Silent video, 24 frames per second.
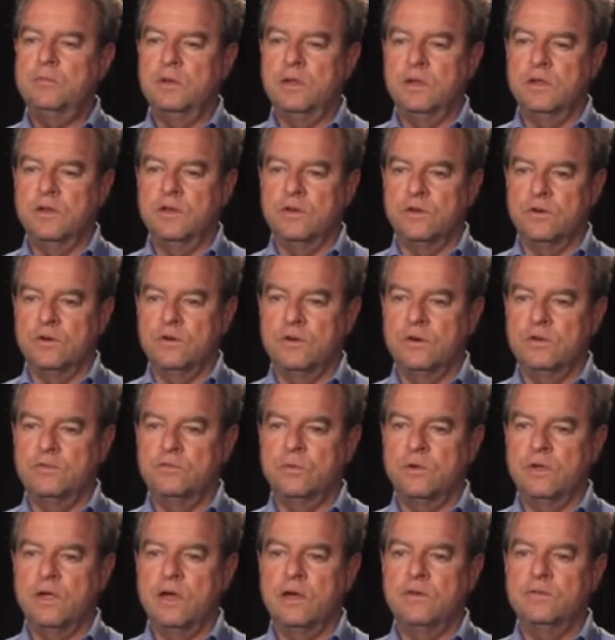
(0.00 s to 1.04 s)
be cured if
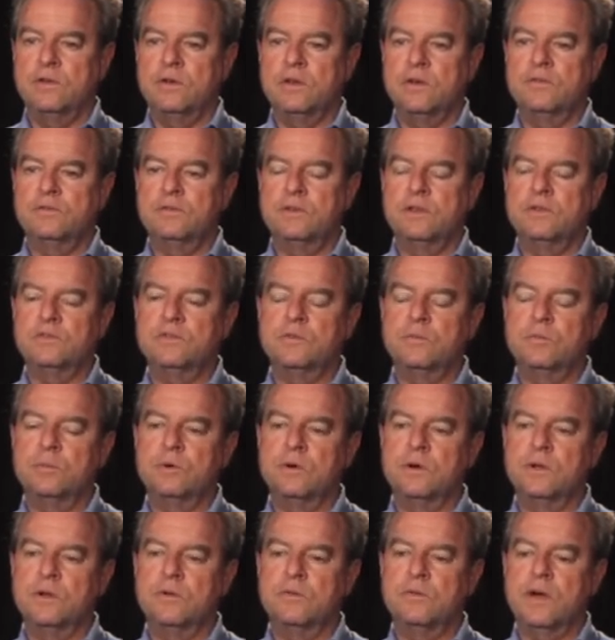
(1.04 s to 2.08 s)
we have enough
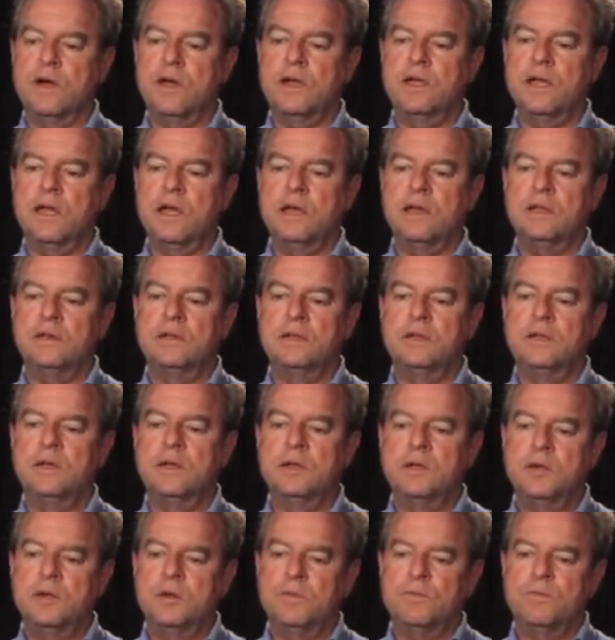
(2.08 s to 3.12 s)
discipline. If I had
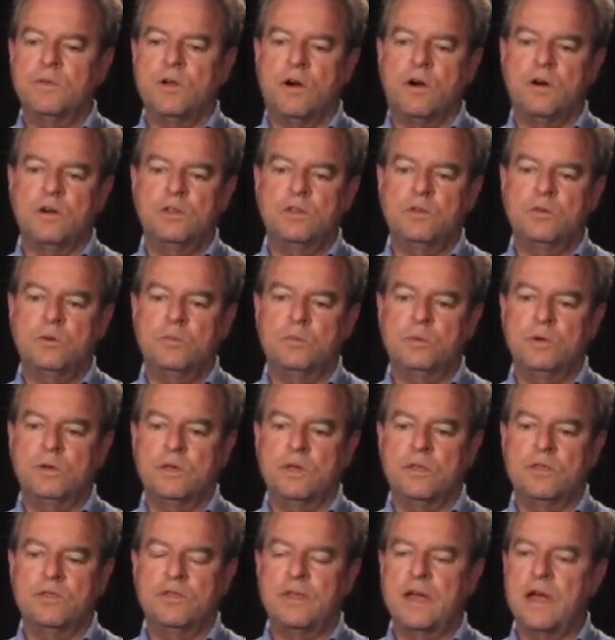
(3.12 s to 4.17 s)

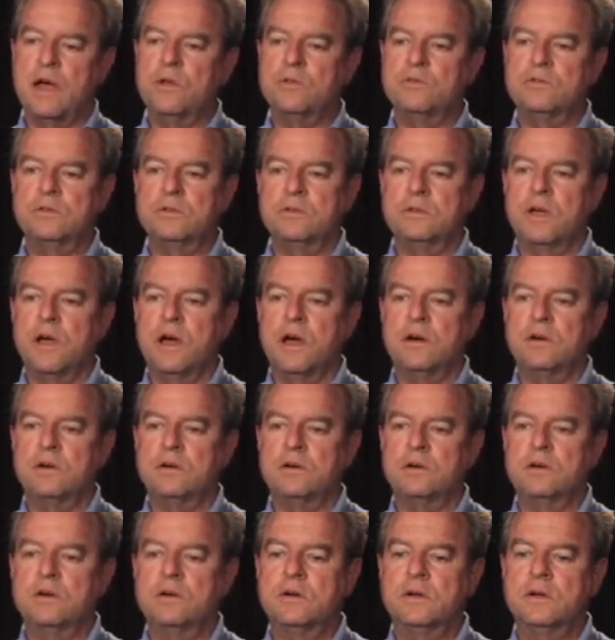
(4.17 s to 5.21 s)
arguably a
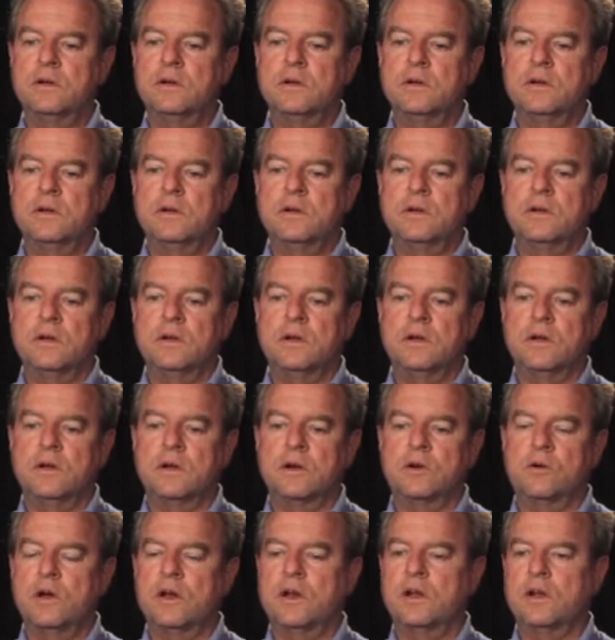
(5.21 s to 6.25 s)

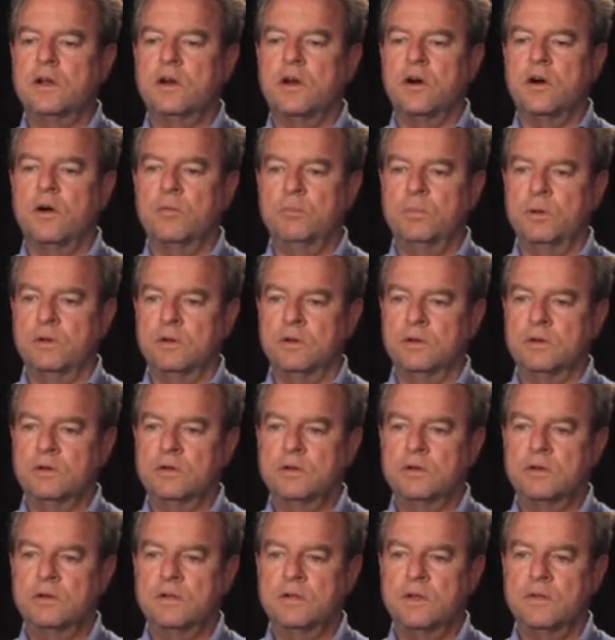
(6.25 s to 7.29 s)
$1,000 credit card bill,
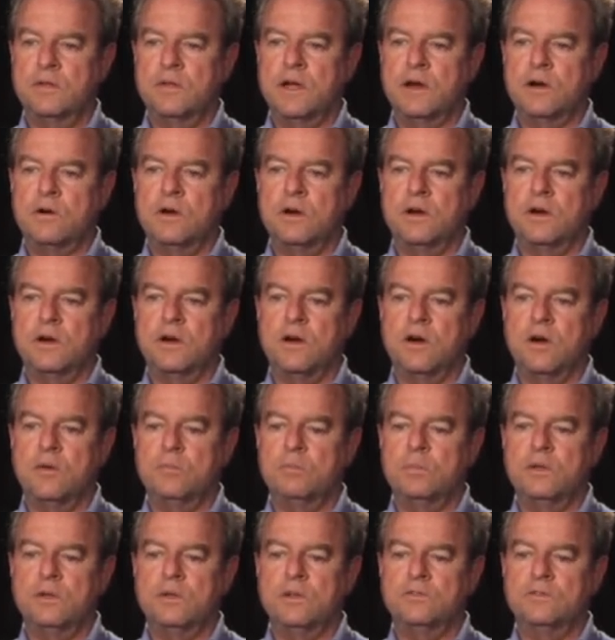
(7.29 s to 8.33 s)
and that credit card
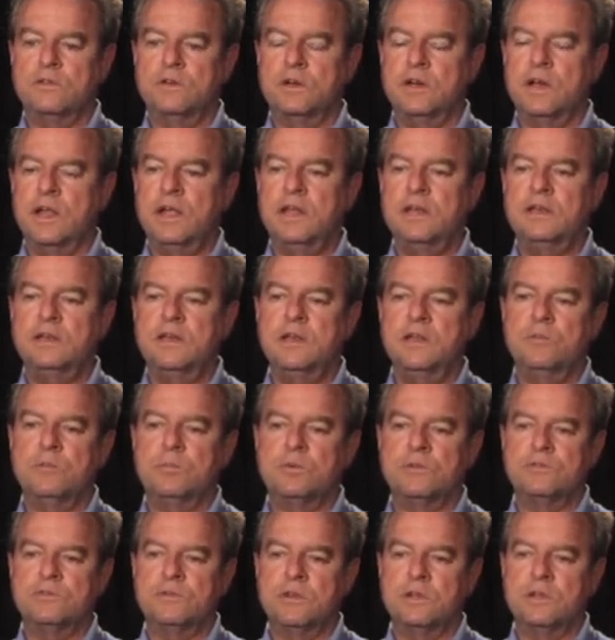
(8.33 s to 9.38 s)
bill is at an
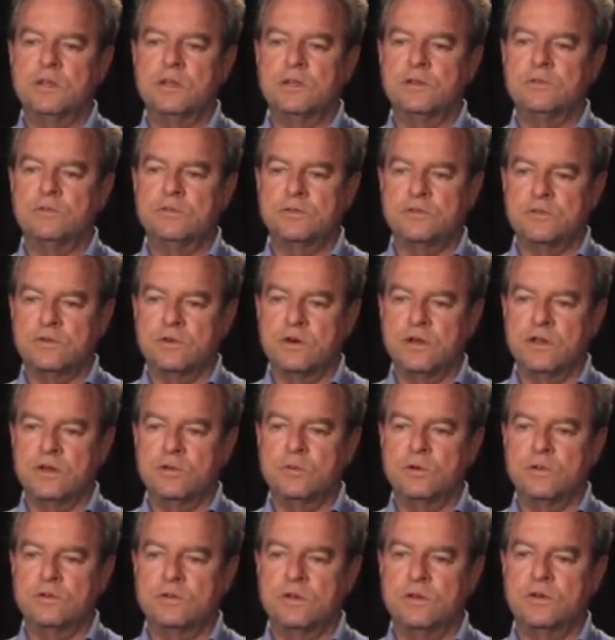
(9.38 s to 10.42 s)
18% interest rate,
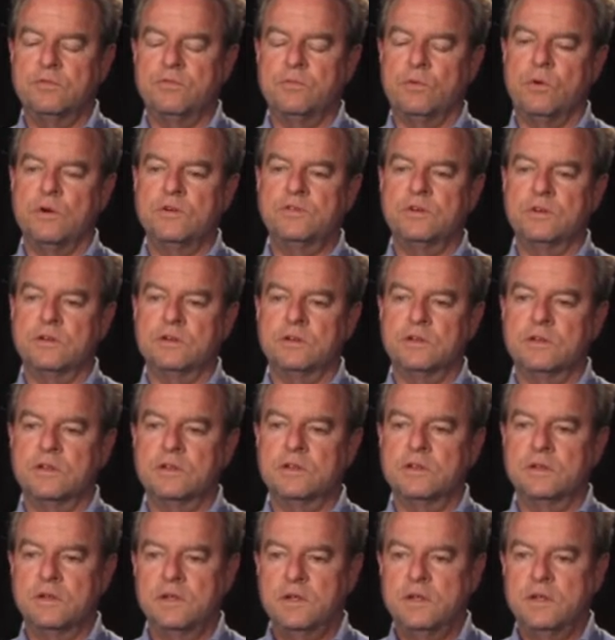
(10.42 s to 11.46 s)
which unfortunately